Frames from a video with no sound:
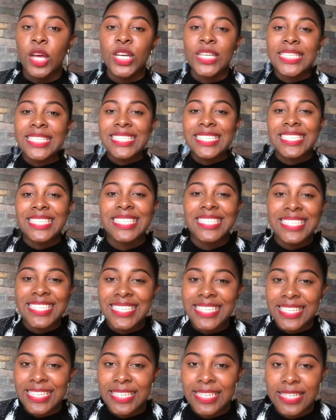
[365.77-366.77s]

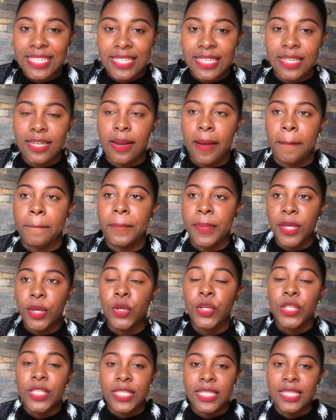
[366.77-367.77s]
consistent. Be
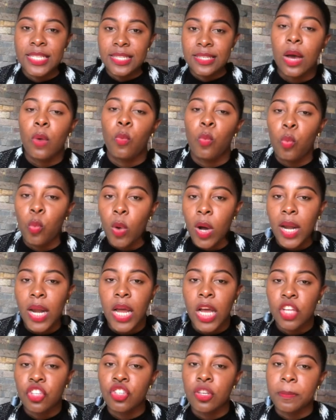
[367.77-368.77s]
consistent.
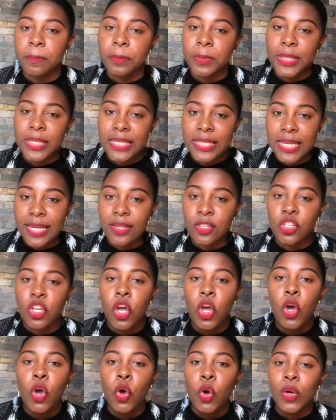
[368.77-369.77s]
100%
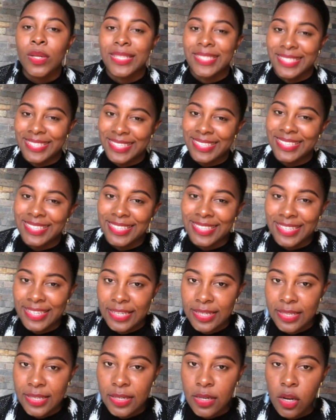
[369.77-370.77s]

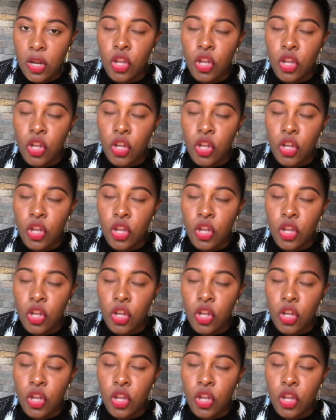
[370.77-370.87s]
consistent.